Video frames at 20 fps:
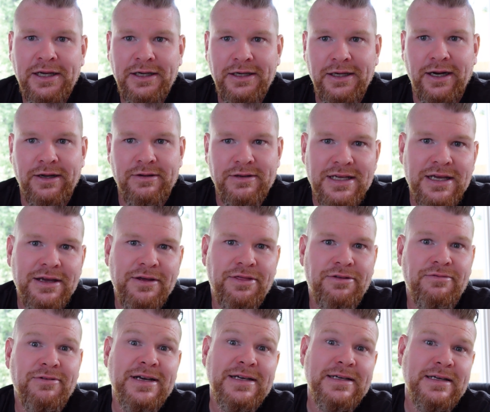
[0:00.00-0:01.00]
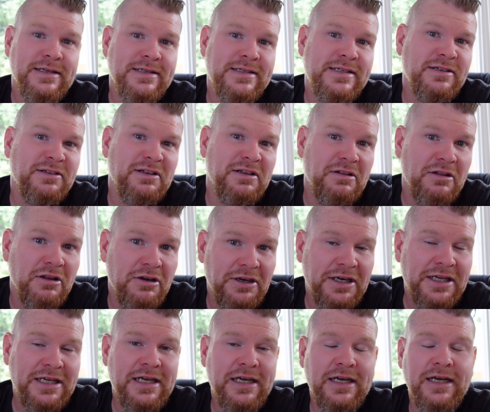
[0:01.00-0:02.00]
year 3 is still a
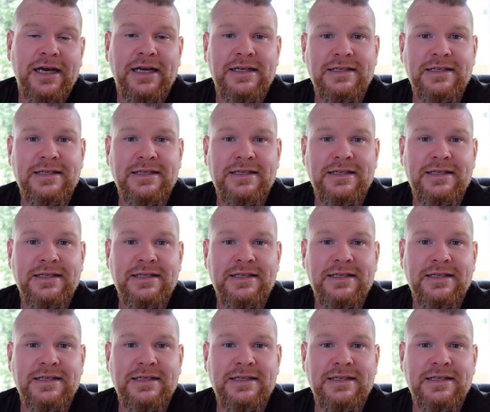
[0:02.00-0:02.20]
learning year.